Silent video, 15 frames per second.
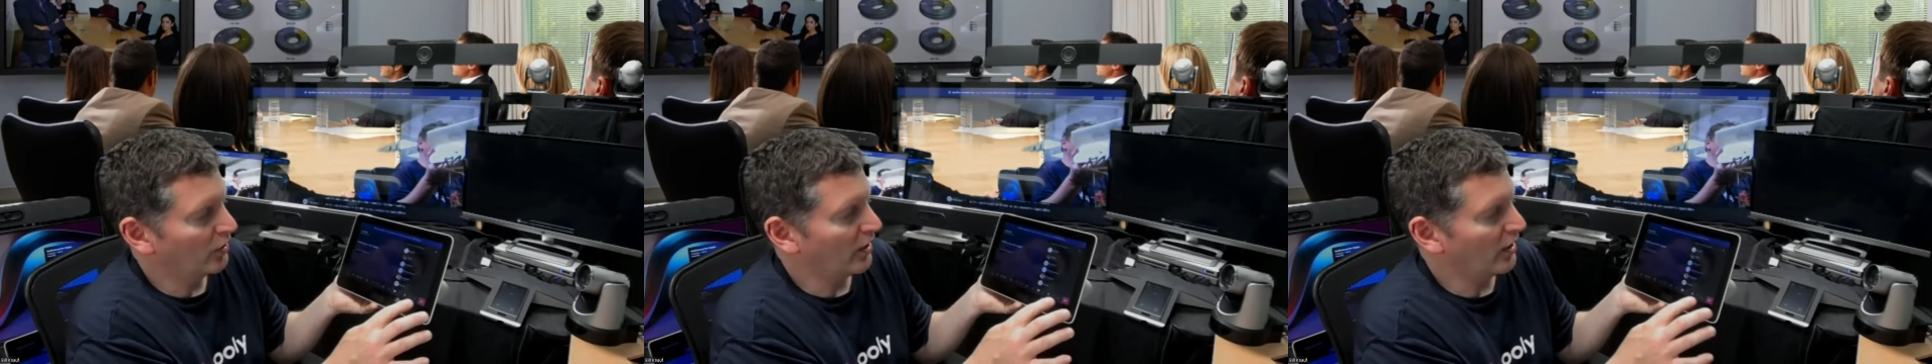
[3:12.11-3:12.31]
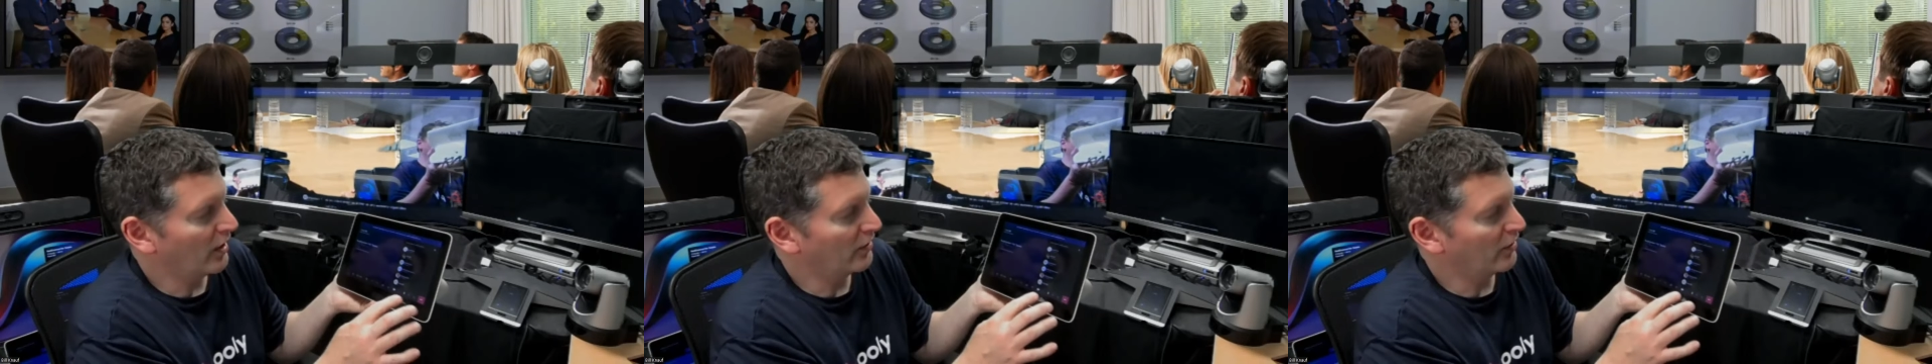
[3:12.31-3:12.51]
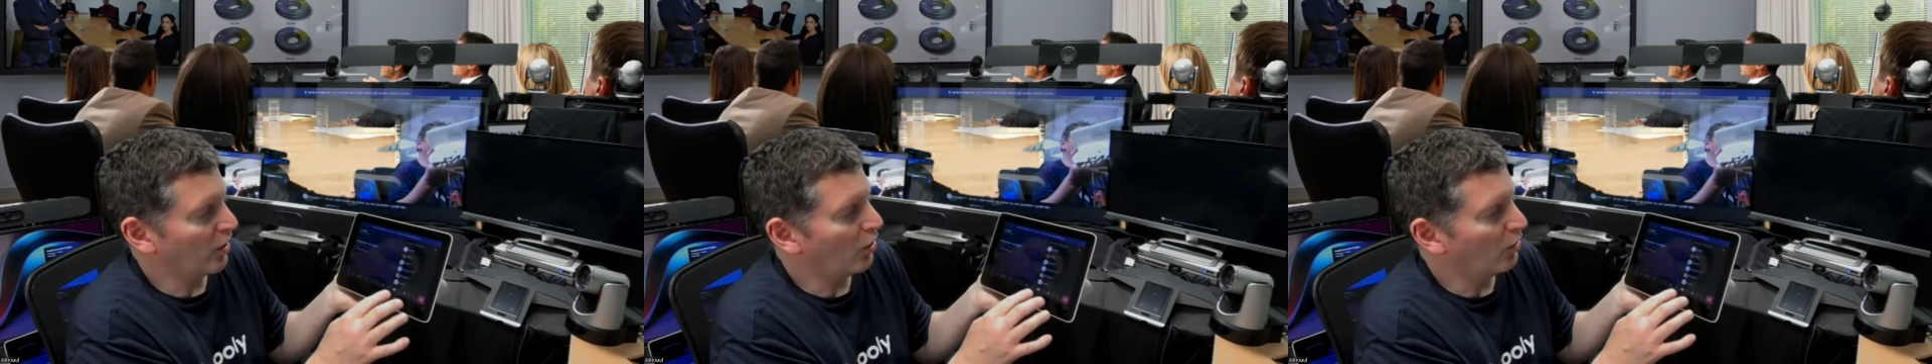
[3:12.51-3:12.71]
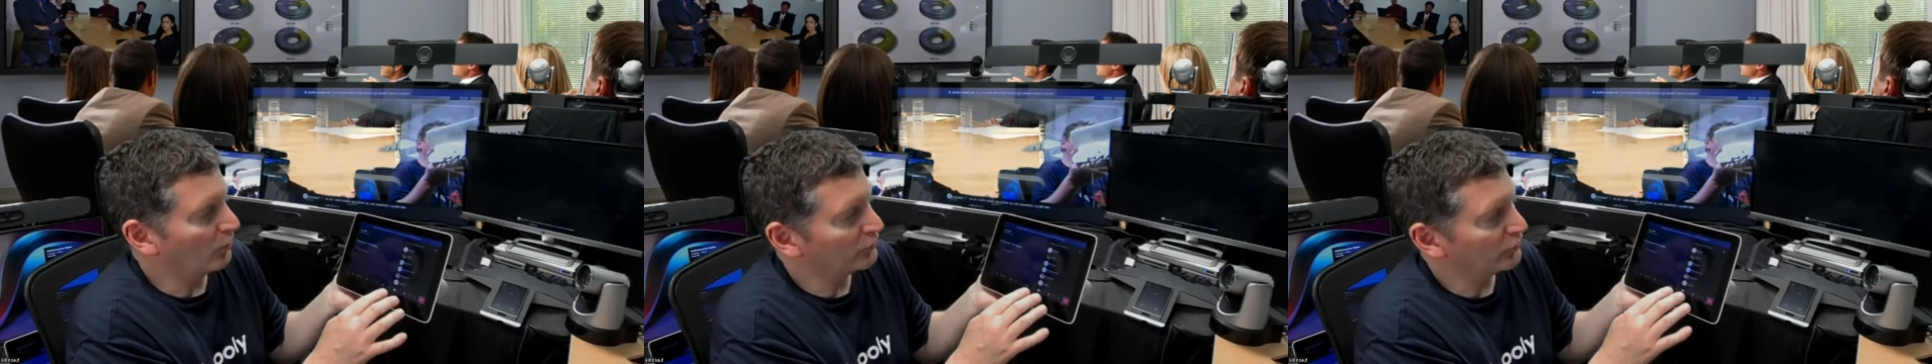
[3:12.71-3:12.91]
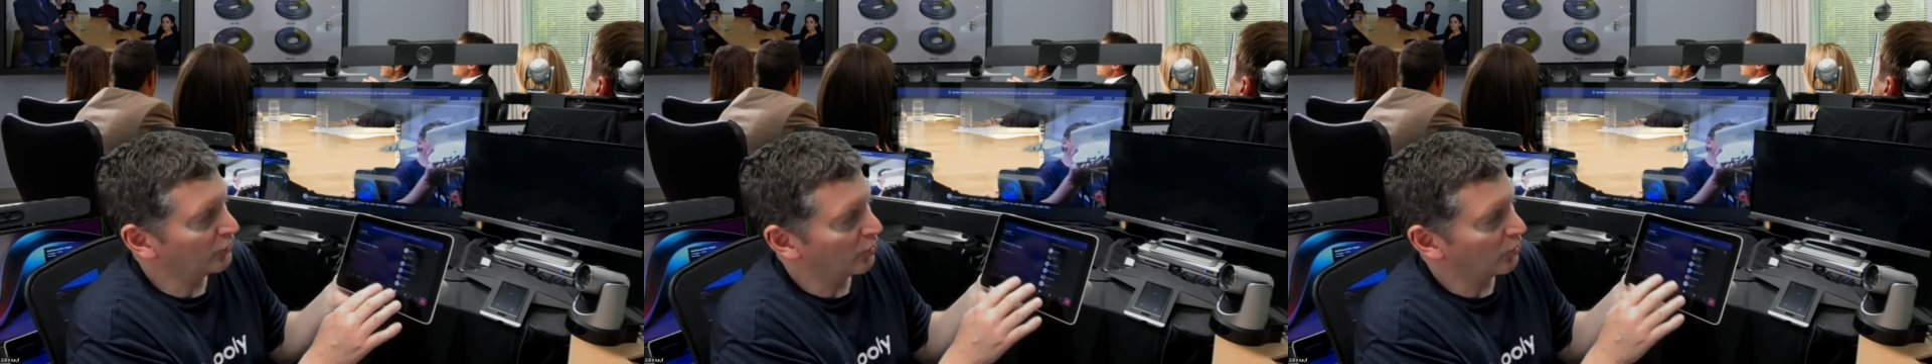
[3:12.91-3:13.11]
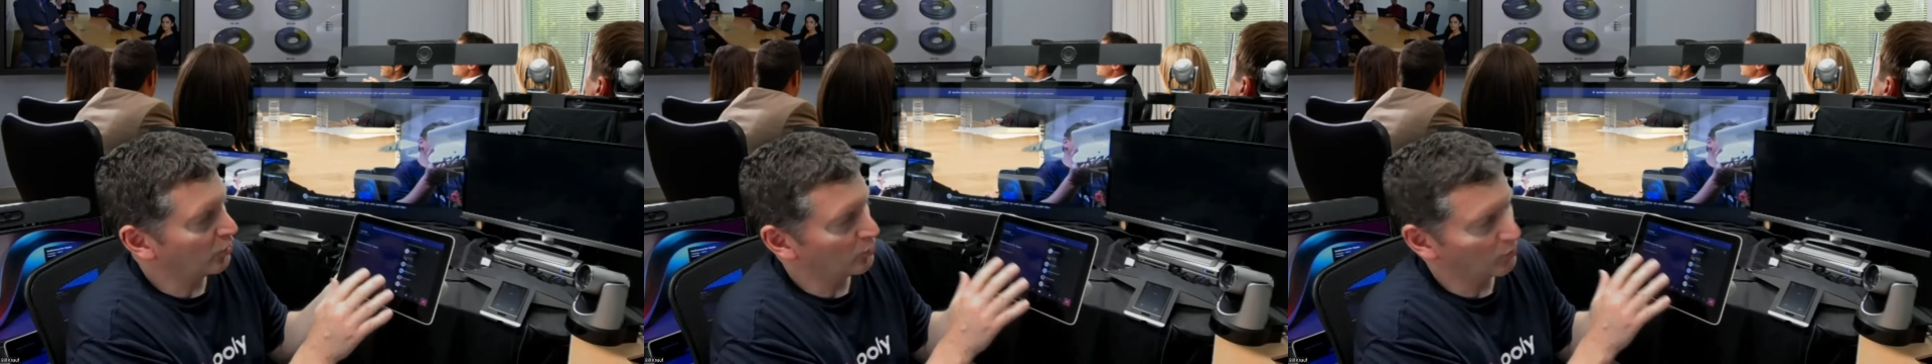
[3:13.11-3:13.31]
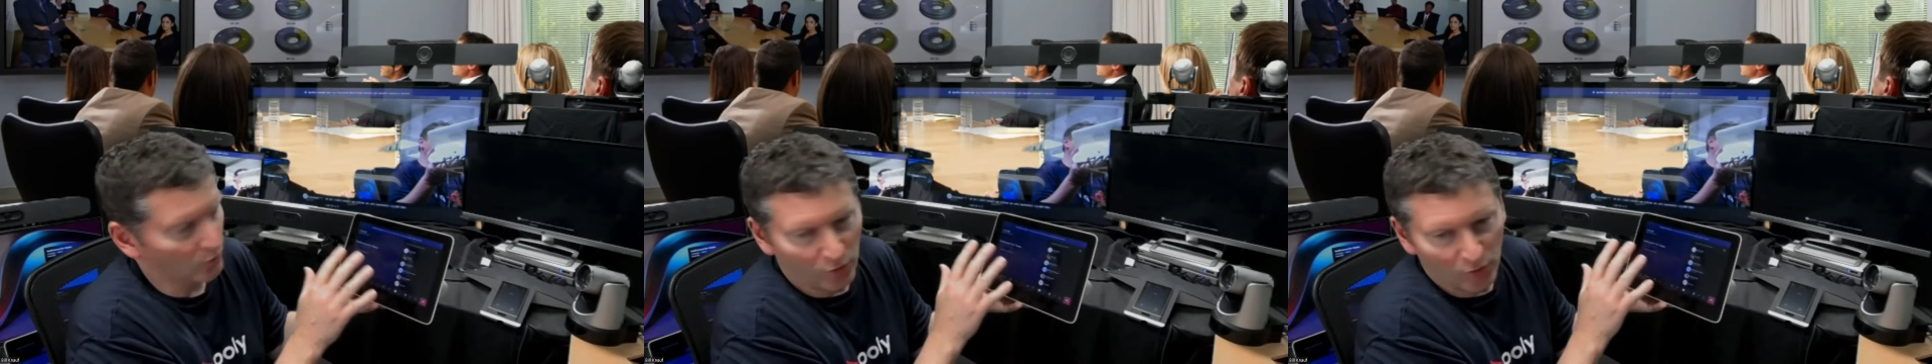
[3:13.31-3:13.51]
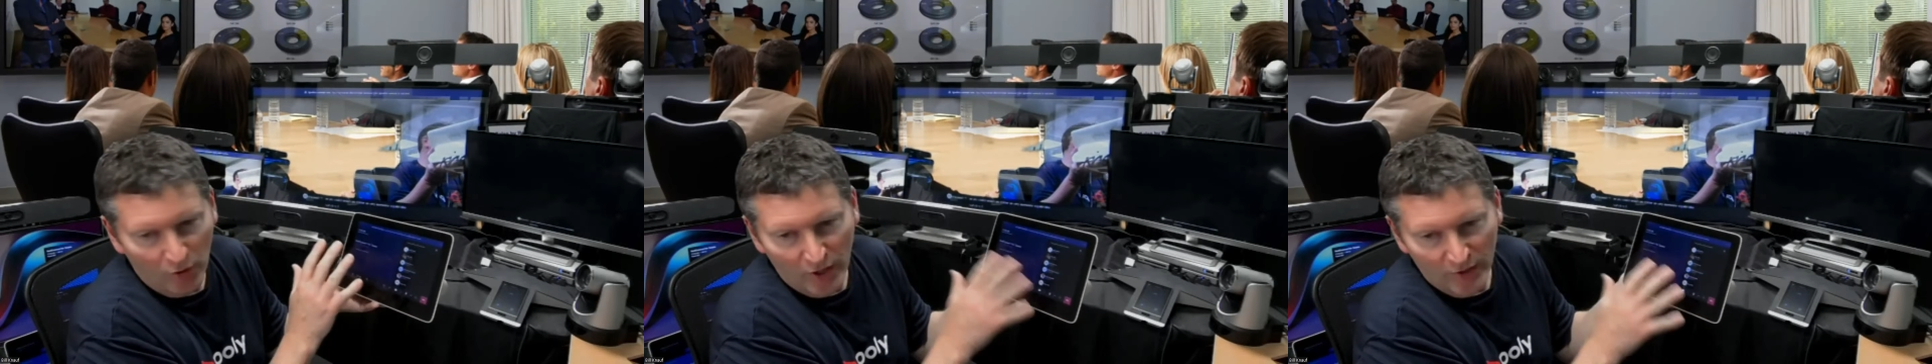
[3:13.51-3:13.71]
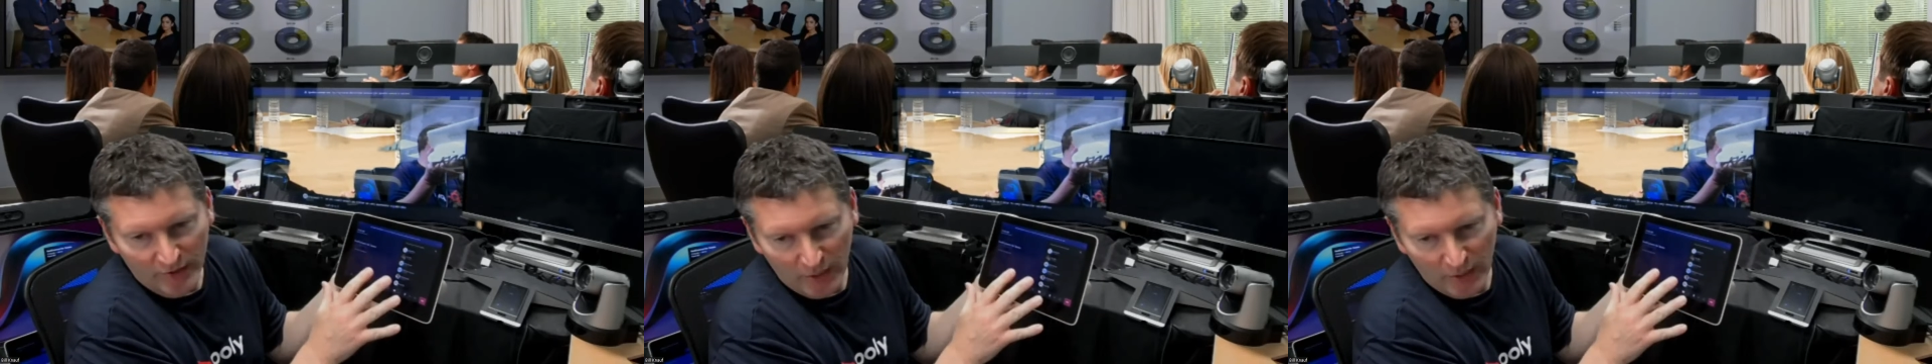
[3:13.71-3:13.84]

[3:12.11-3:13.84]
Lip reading: Also, a